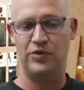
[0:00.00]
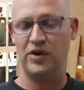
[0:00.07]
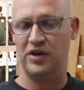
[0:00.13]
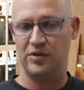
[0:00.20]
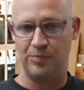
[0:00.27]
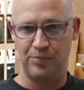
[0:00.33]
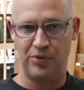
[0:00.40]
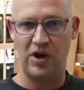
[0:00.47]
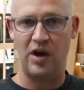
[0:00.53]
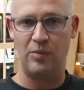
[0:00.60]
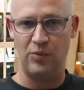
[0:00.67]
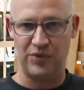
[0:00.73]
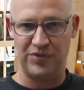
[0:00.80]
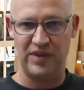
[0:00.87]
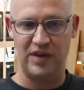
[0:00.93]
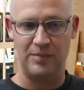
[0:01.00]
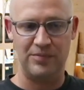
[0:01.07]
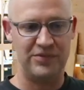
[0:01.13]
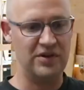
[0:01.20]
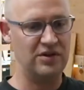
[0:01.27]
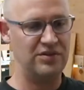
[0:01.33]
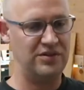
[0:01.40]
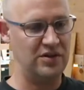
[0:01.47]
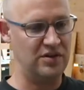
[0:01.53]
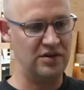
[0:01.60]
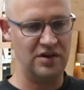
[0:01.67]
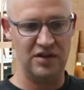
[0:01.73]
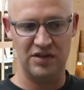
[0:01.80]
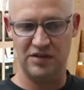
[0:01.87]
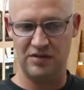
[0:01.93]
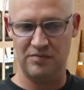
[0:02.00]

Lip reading: had a problem with them. They're gonna,